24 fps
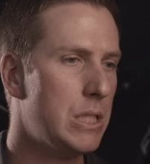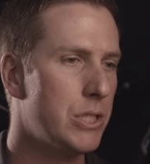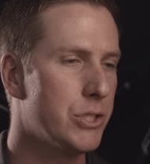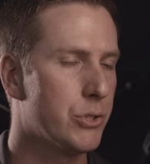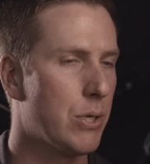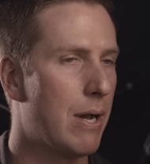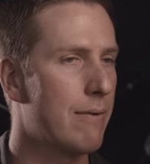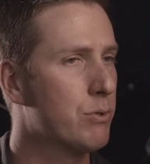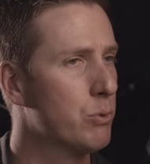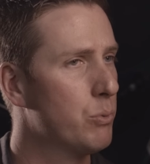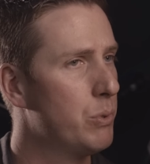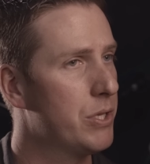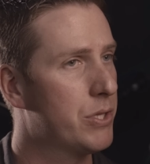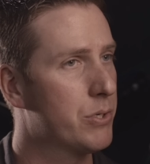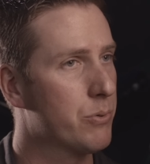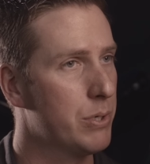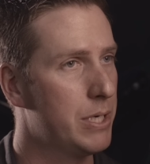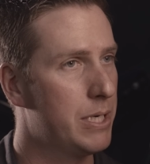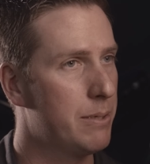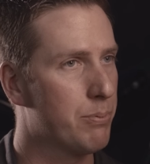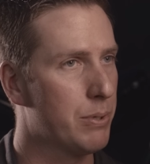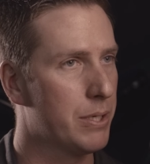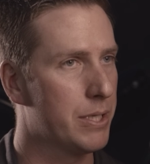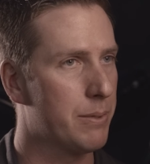So after we
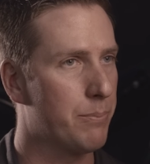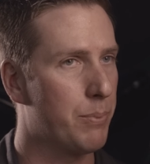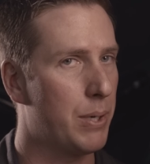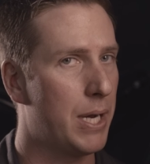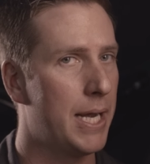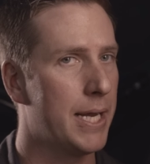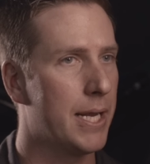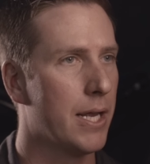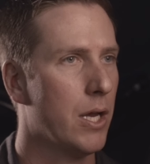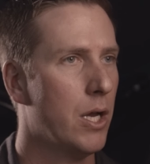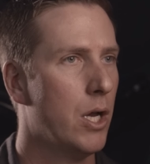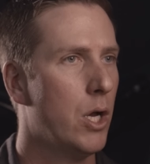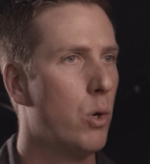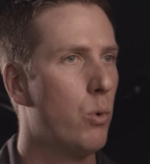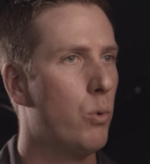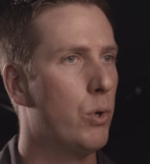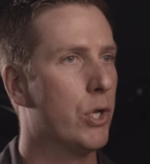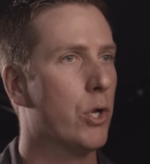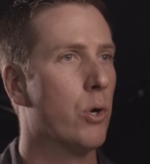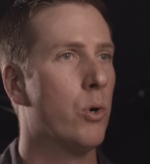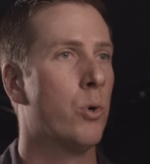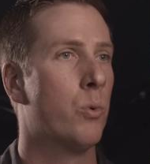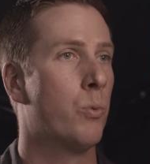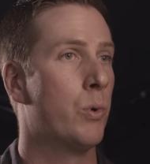3D print the bike,
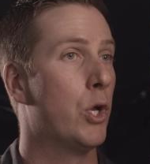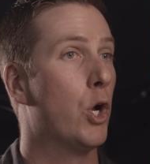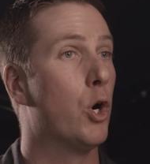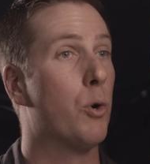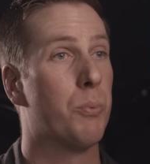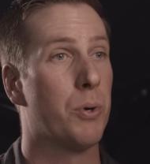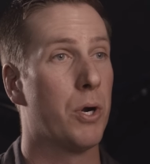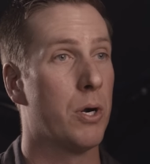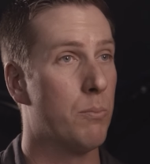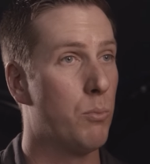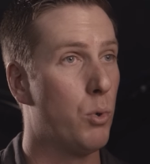we go and we open